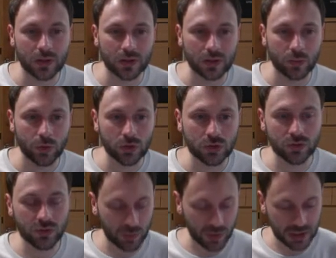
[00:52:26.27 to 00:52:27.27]
most of
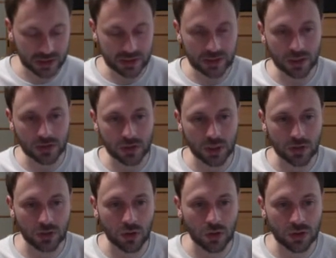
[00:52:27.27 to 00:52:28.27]
the places that you can
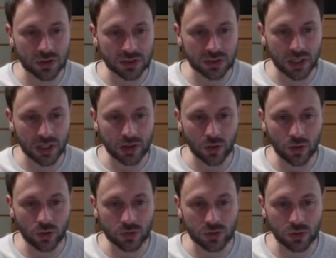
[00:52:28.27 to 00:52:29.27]
go and see like
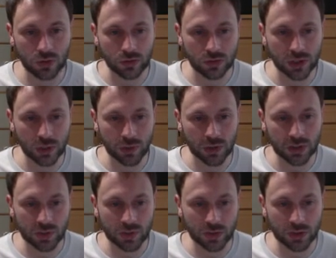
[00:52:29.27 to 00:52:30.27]
old Japanese
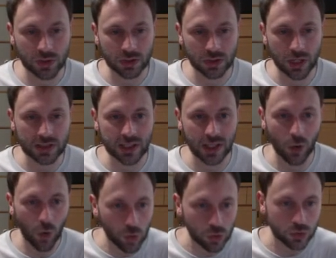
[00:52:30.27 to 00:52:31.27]
buildings has like
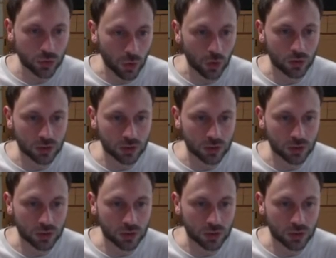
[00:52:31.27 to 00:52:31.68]
old